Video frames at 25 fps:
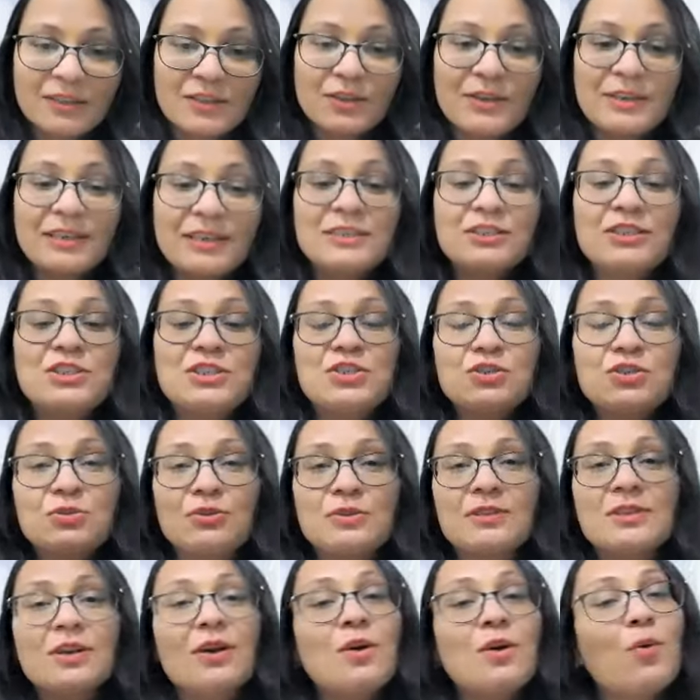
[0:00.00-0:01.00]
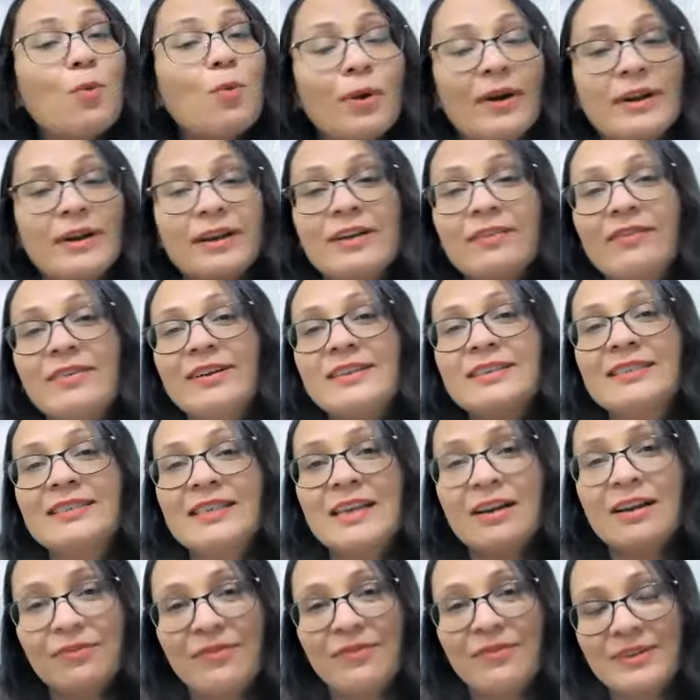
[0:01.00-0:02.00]
So you can choose whatever is
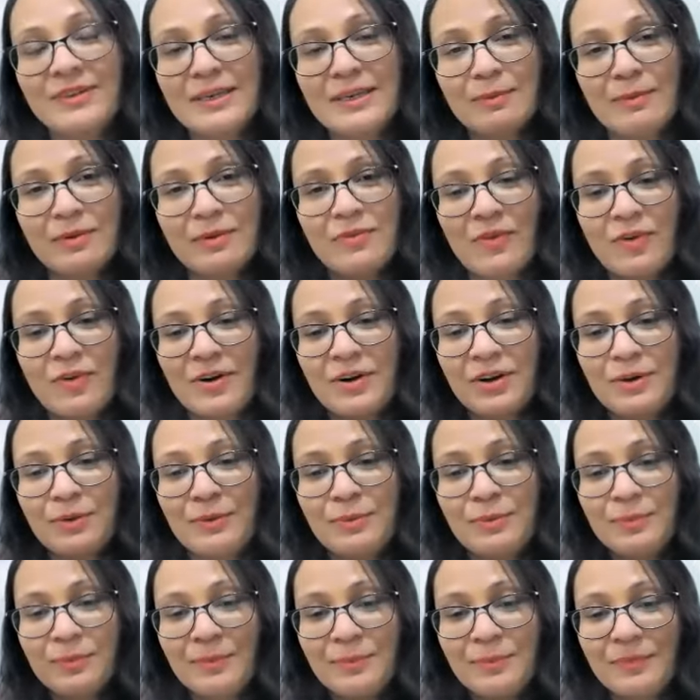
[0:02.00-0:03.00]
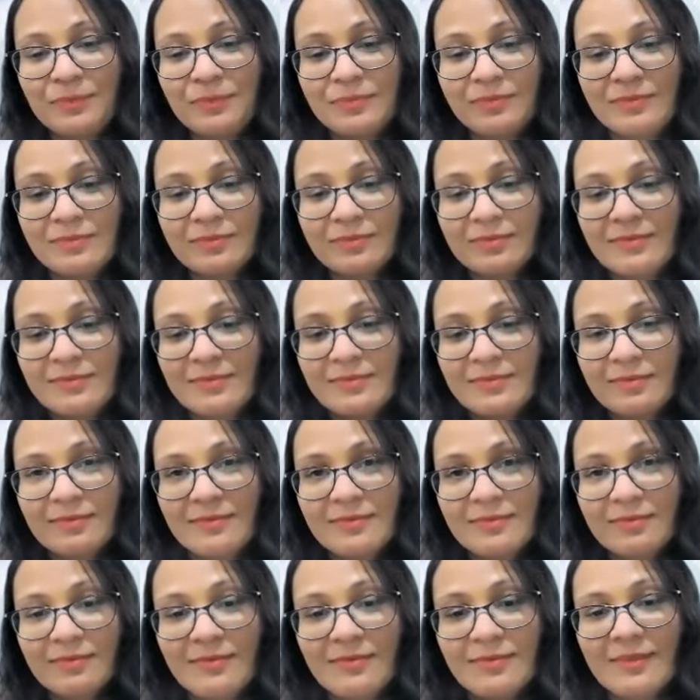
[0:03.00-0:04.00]
comfortable for you.
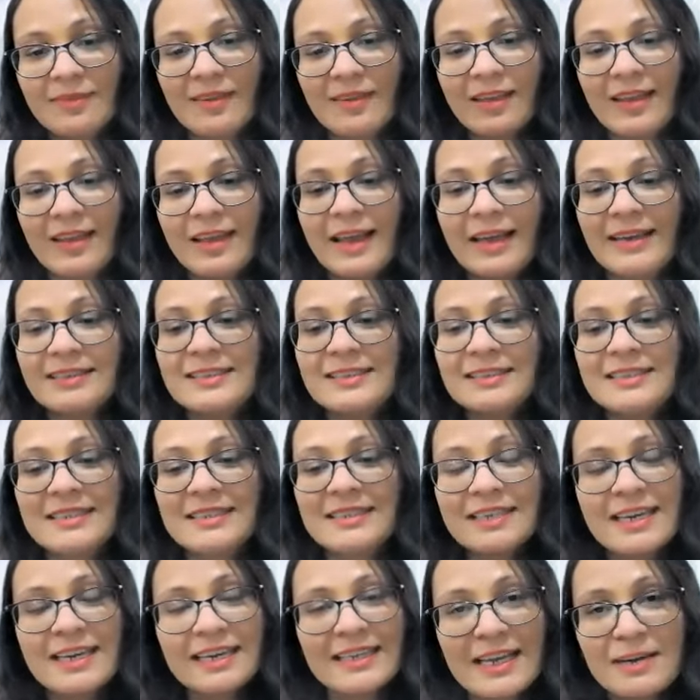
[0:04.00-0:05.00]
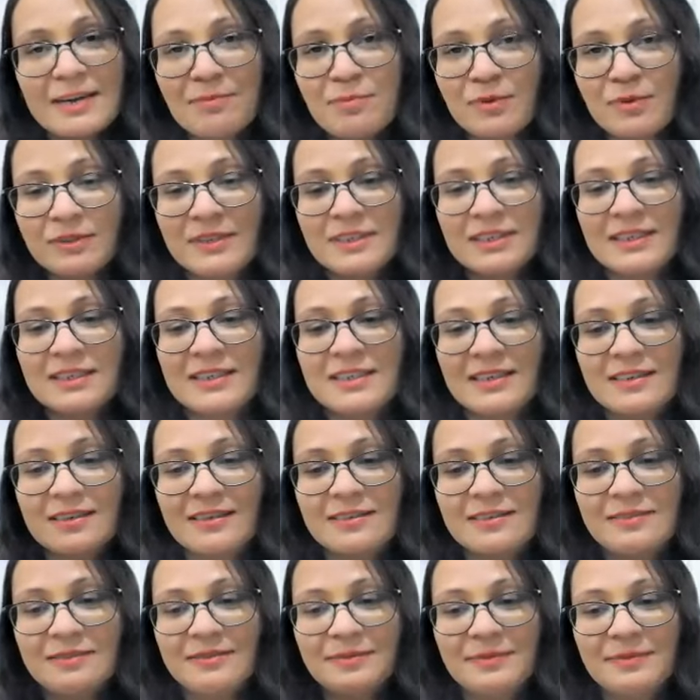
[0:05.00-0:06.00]
And just take that
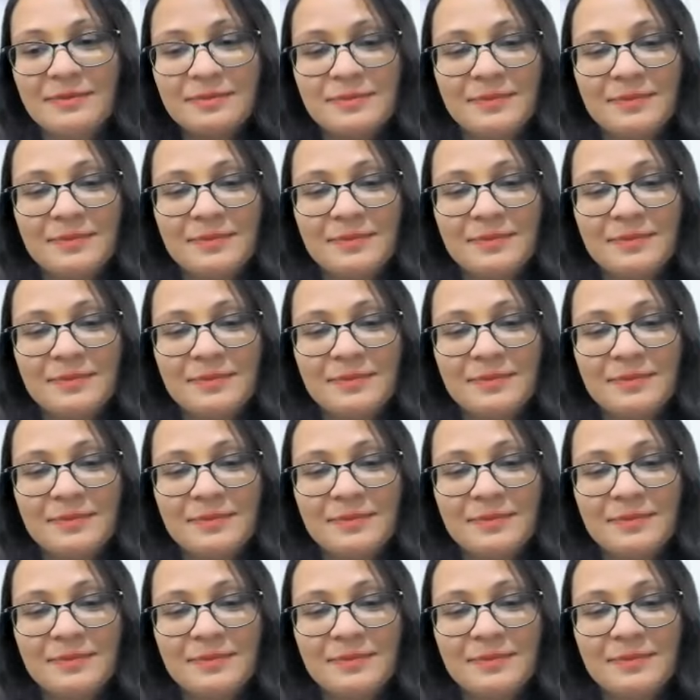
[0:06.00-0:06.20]
position